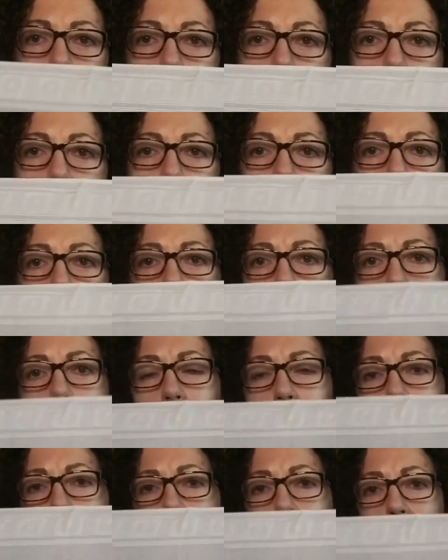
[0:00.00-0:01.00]
so I'm
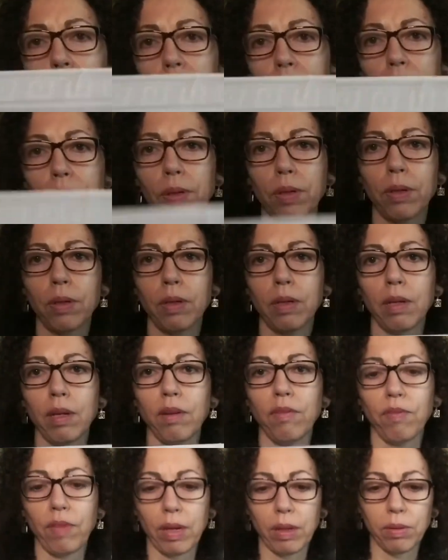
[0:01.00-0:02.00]
not sure
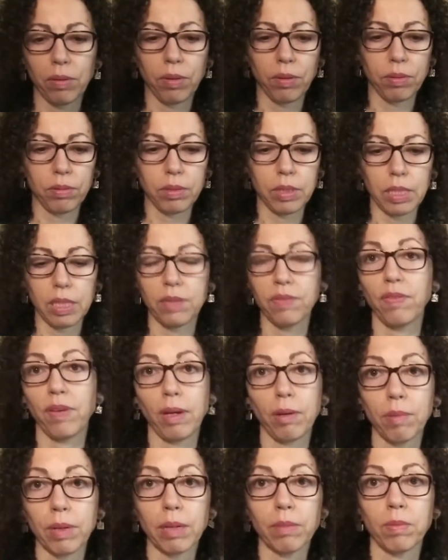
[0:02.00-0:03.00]
if I could use this
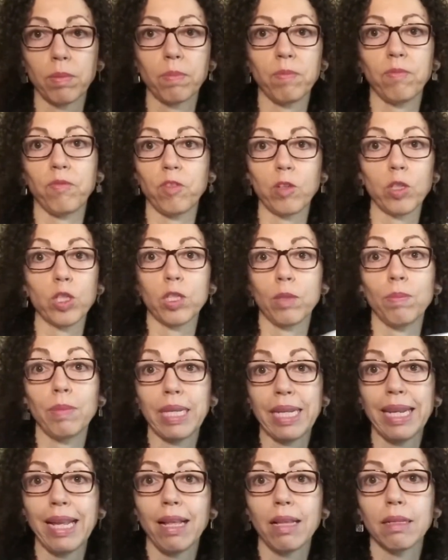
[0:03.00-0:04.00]
fabric for something
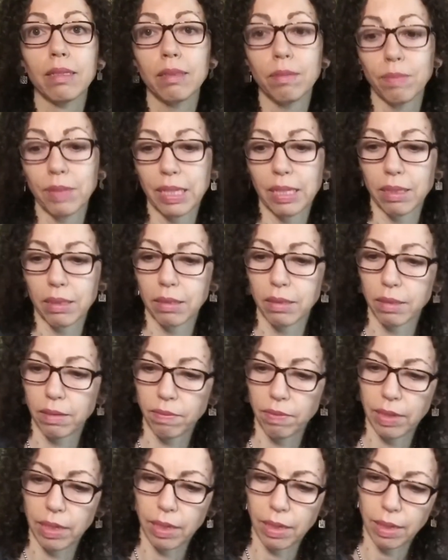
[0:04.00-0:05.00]
else because of
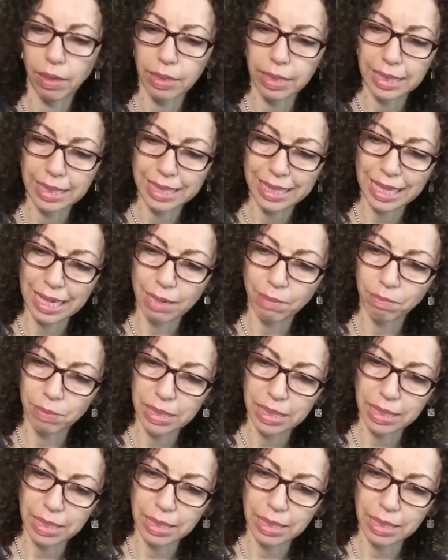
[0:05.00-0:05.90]
the stamped